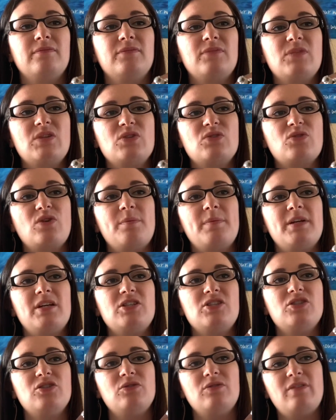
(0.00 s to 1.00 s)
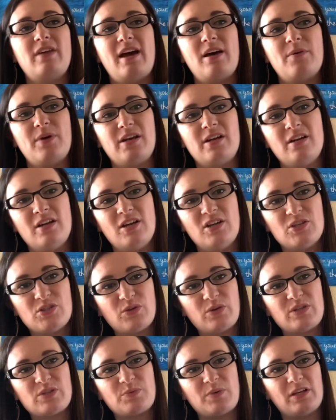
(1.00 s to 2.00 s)
So I'm gonna tune that one.
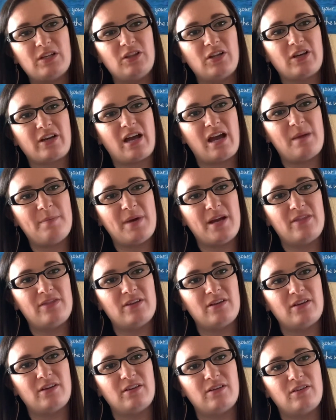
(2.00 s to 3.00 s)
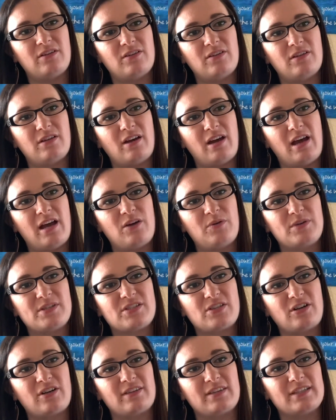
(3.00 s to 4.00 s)
So you always wanna look, I always
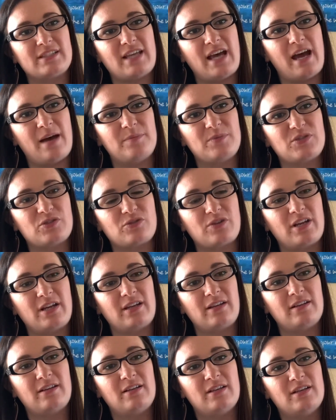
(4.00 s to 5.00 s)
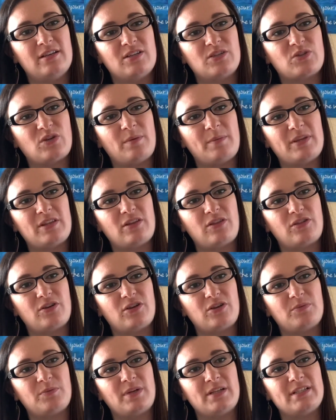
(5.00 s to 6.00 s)
start at the top string, so I'm on the
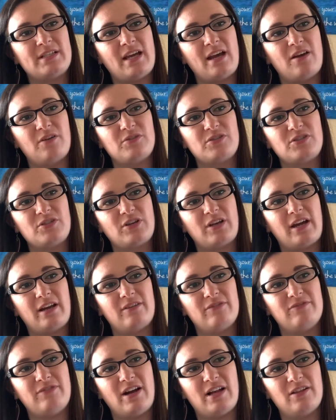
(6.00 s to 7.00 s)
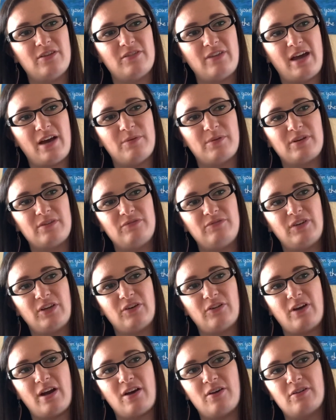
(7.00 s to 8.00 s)
third one down, so you kind of follow that one to
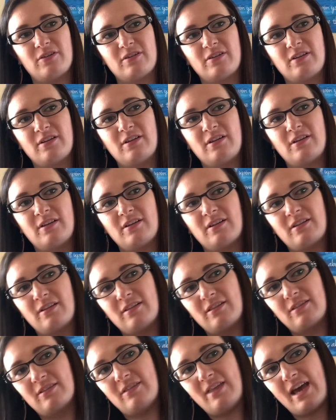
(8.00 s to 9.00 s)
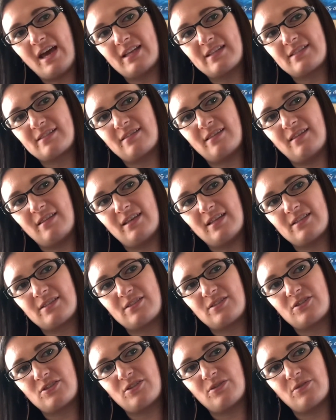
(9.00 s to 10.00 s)
figure out that's
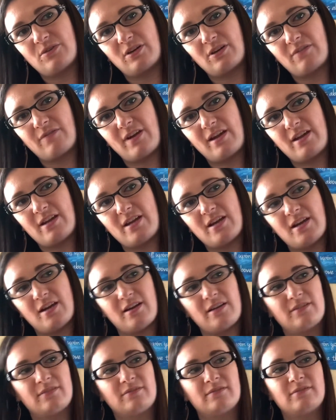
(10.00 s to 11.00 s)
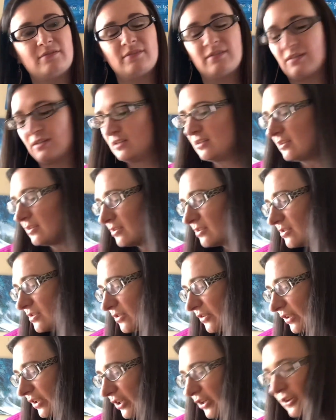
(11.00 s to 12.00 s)
this tuner right here,
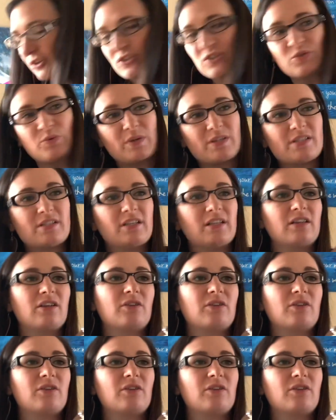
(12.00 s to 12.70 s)
so that you're twisting the